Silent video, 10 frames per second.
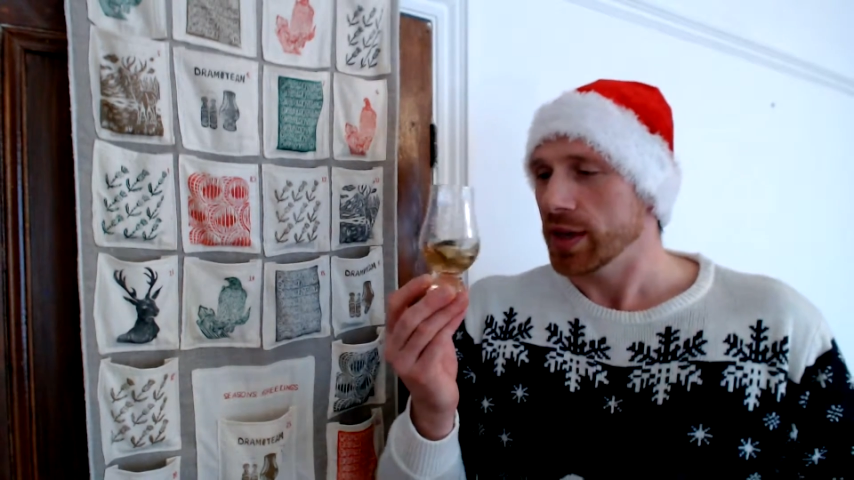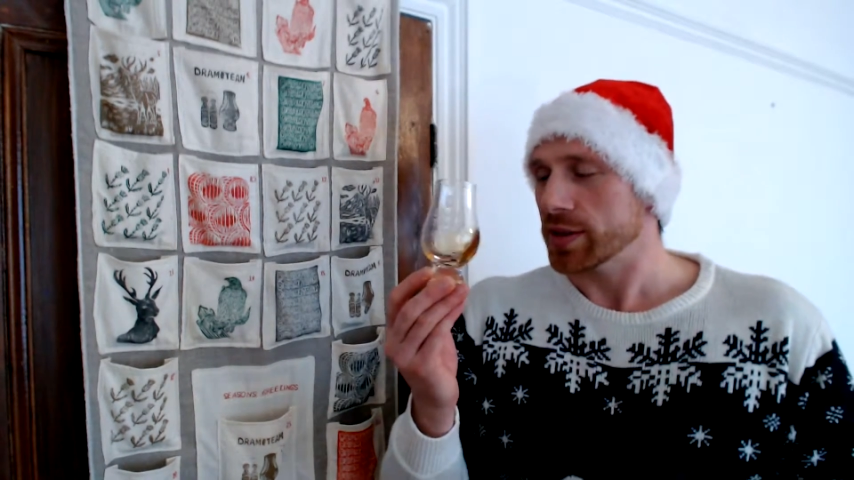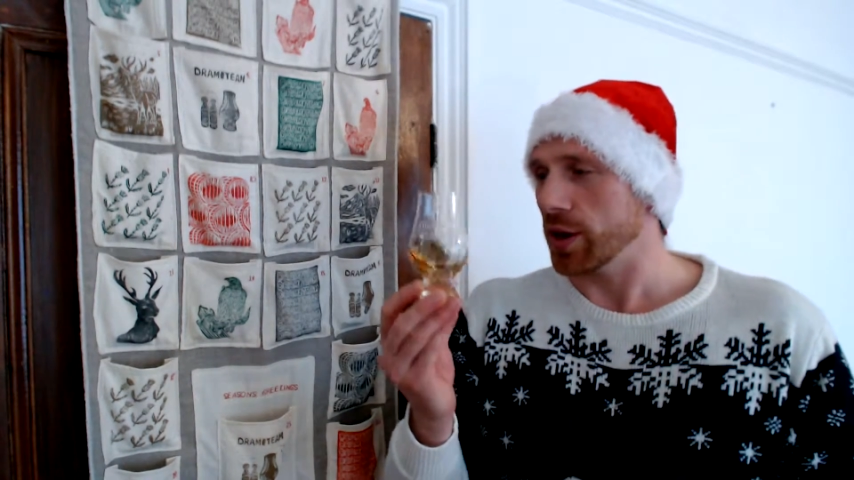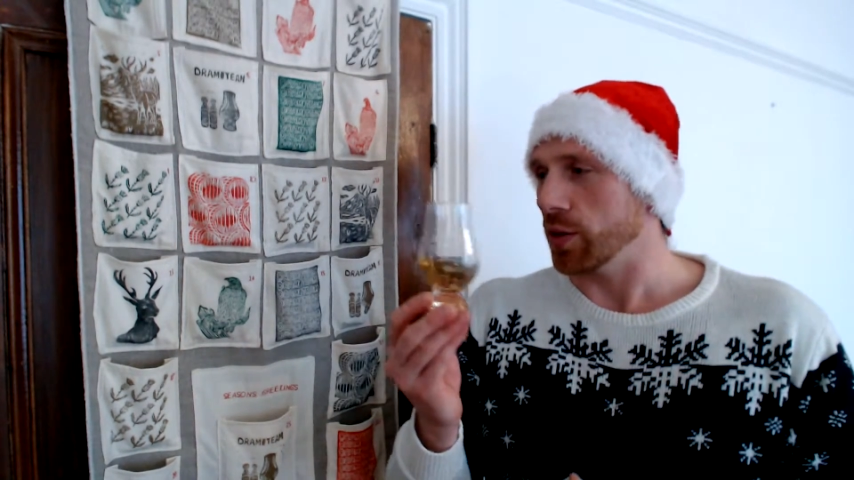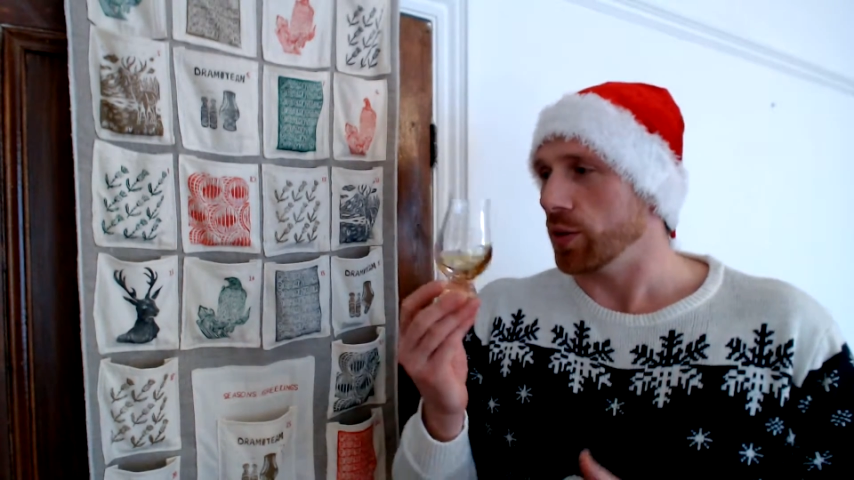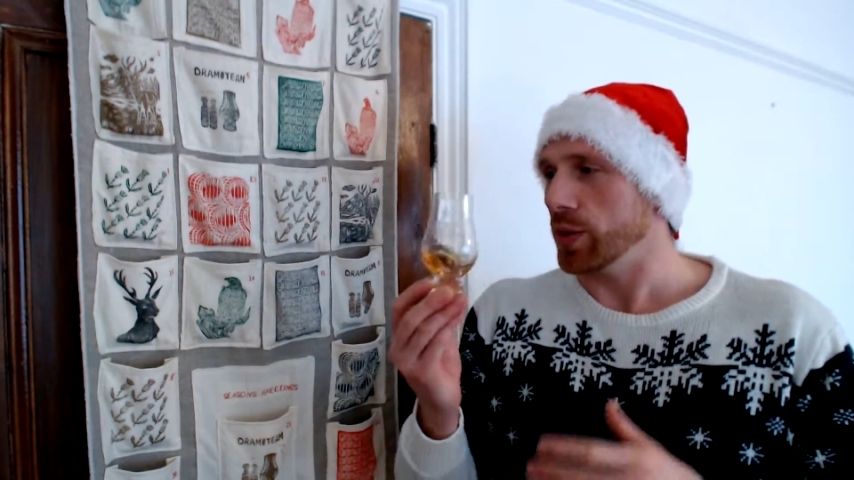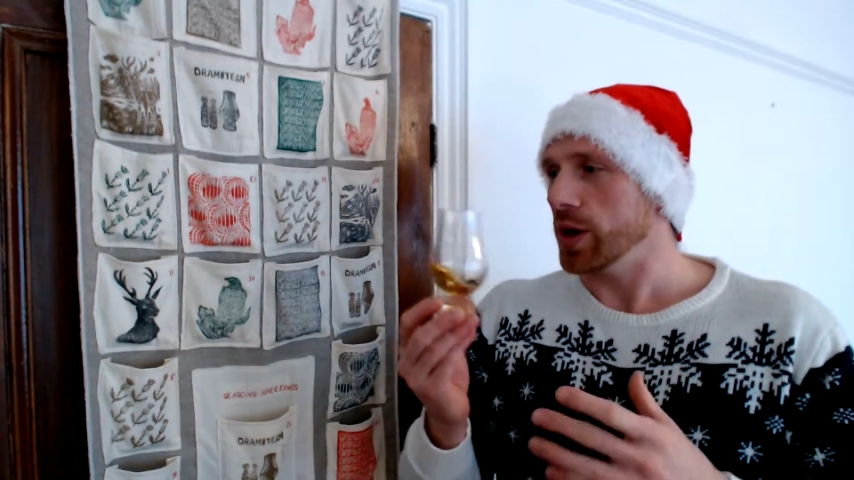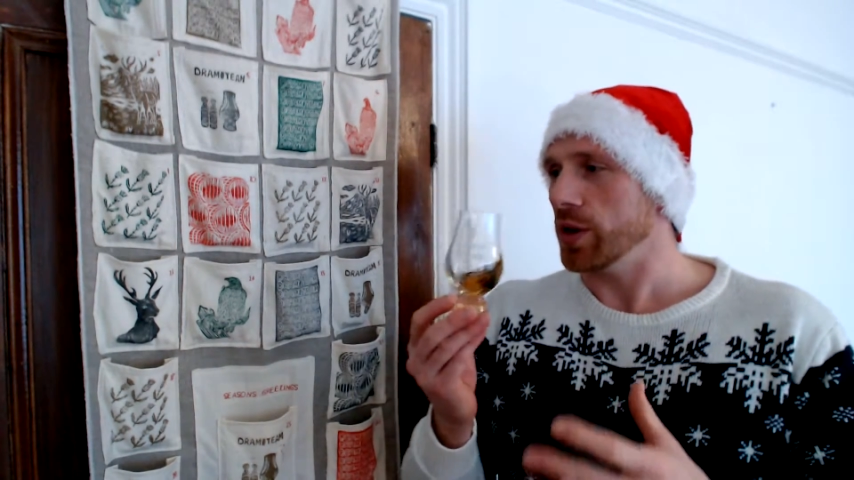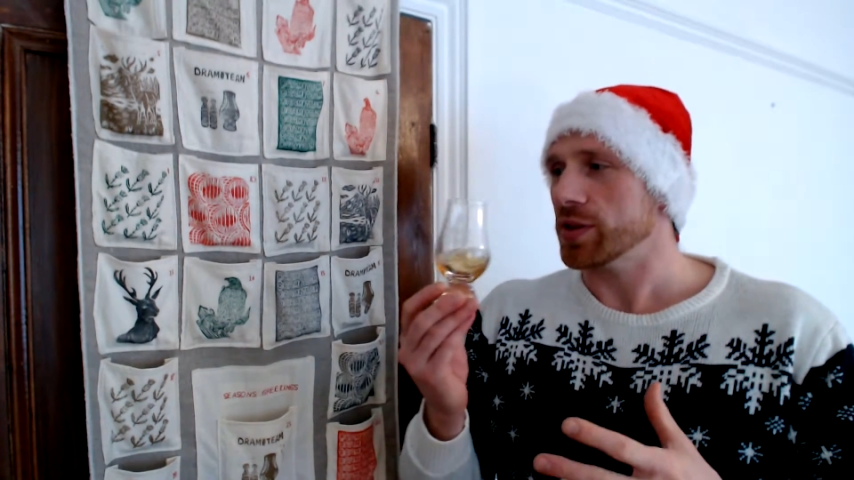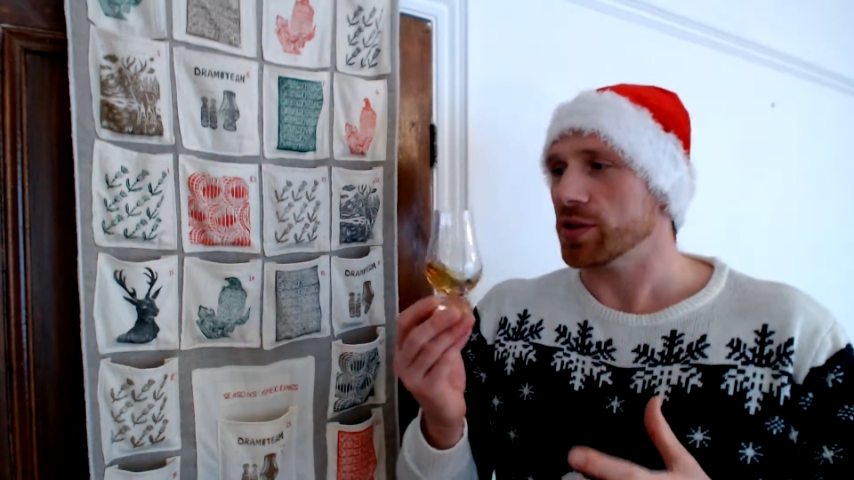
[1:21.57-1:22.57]
So we
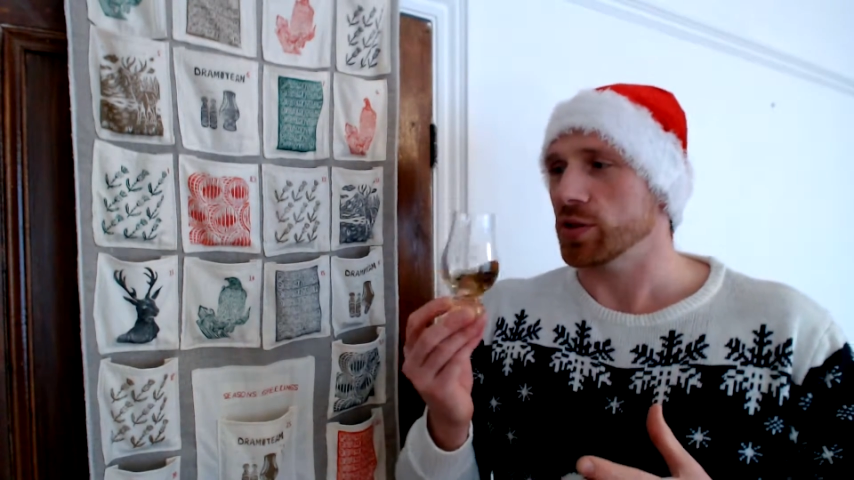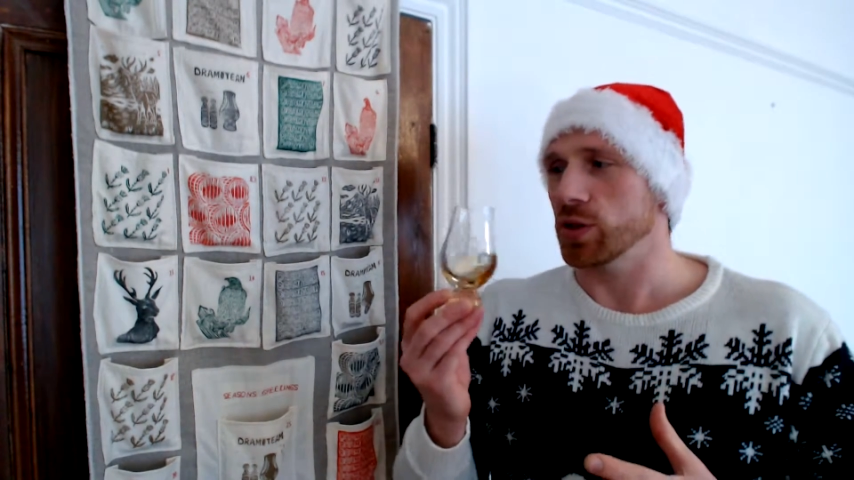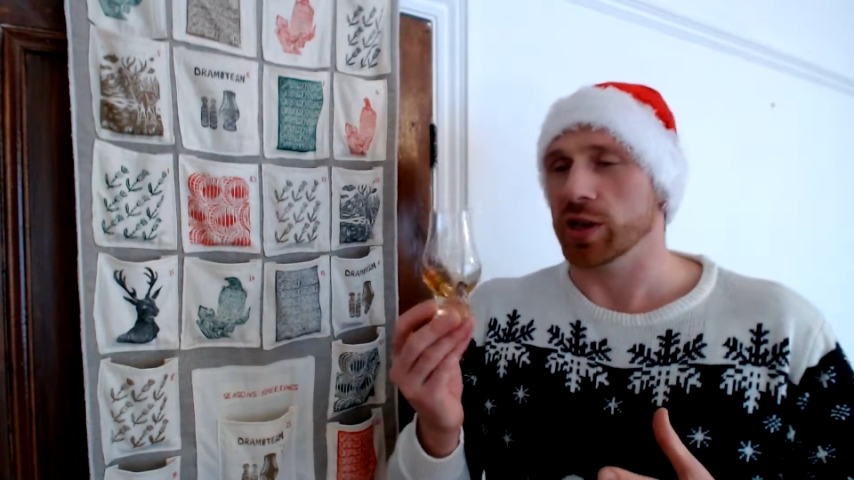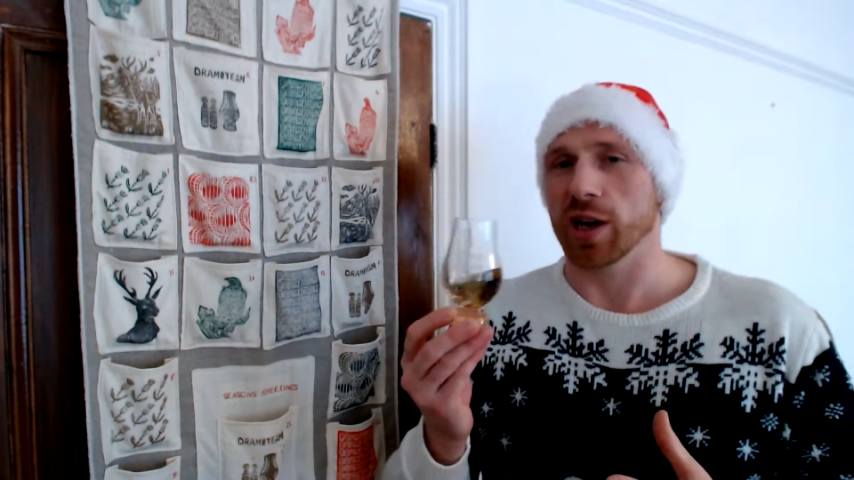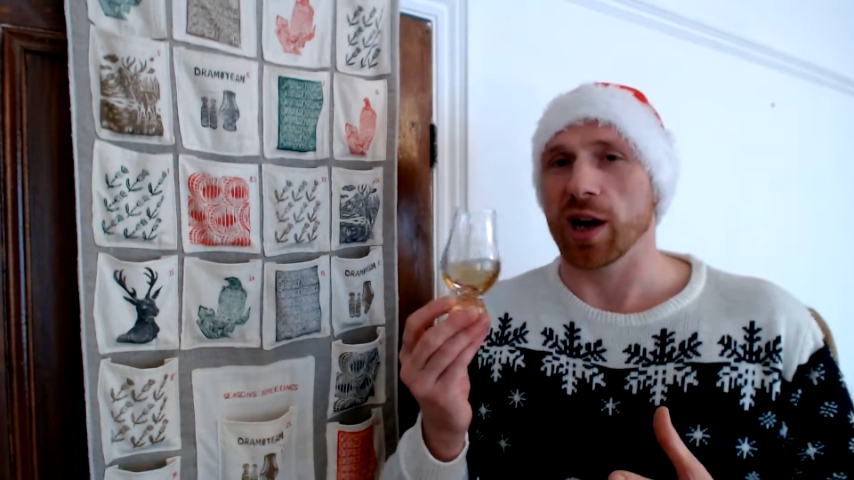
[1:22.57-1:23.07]
know this is an Orkney